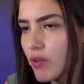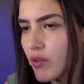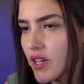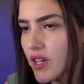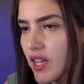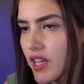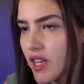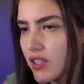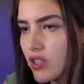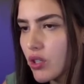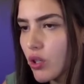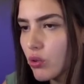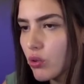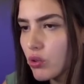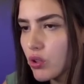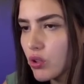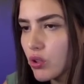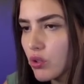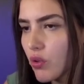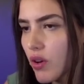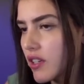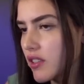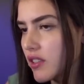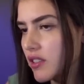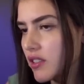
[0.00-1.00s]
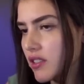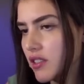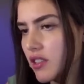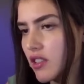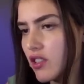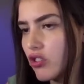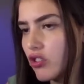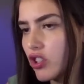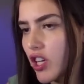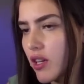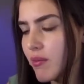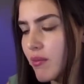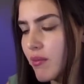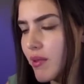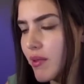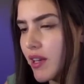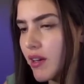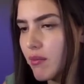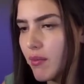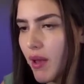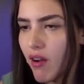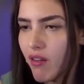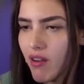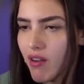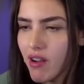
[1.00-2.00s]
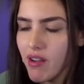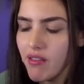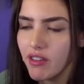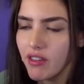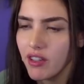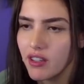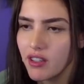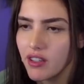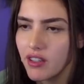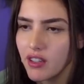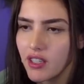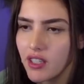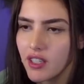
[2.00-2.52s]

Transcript: where he has no squares, then you checkmate him. However,